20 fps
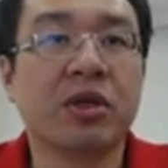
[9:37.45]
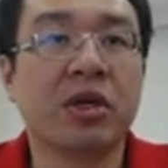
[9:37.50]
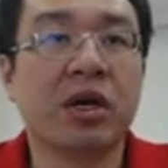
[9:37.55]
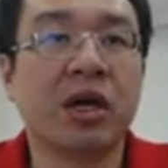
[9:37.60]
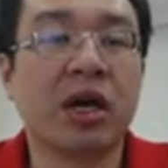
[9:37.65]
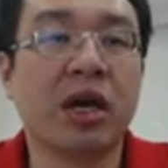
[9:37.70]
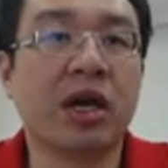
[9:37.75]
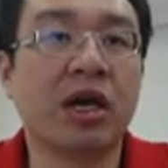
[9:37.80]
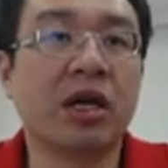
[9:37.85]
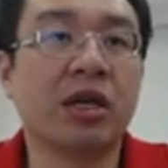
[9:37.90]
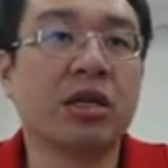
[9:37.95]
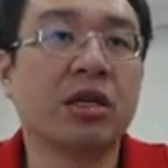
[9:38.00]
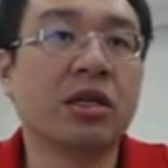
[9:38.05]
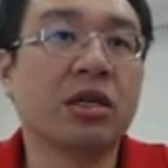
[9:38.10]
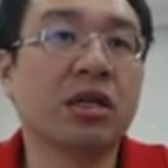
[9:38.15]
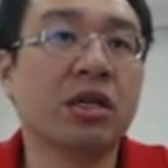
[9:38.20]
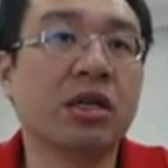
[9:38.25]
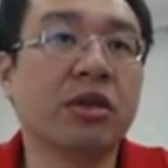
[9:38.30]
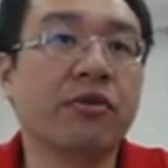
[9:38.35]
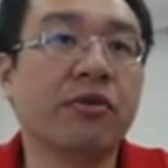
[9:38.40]
And
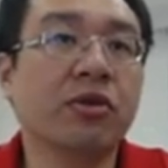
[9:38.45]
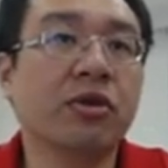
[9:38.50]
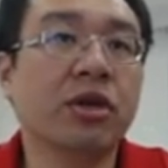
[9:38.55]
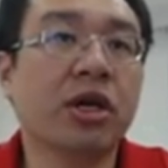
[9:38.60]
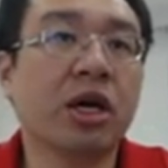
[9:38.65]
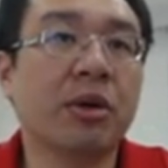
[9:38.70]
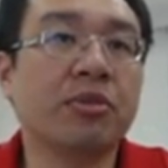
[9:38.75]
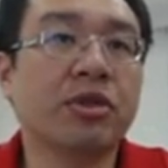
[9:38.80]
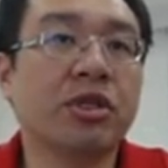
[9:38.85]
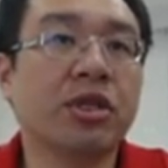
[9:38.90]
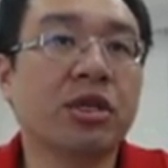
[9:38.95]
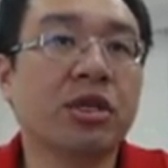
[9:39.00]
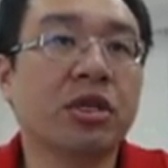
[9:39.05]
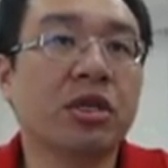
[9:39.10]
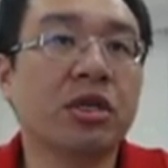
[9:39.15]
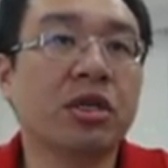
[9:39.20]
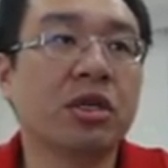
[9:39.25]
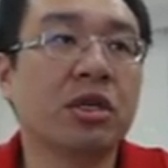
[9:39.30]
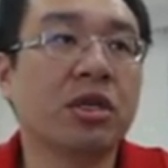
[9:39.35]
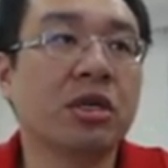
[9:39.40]
if you capture
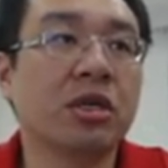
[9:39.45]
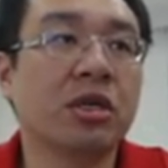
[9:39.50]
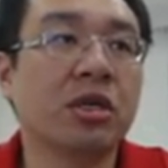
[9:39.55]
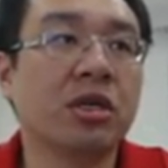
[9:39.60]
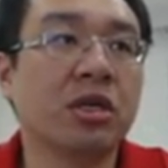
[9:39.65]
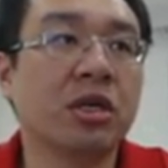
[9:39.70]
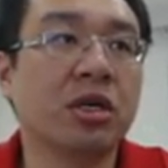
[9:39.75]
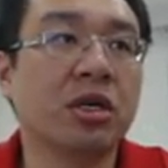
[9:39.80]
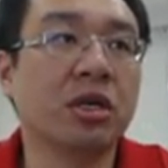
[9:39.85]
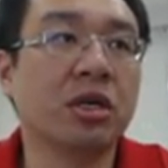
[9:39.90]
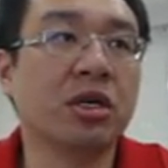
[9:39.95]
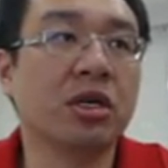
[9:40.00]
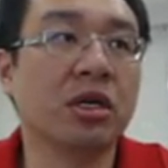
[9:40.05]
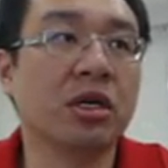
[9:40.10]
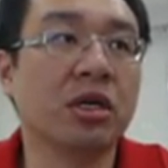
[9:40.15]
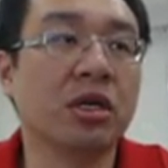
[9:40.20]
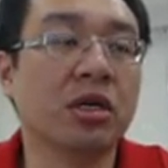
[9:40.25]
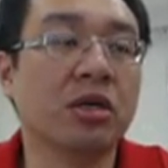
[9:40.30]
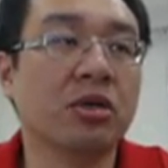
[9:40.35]
the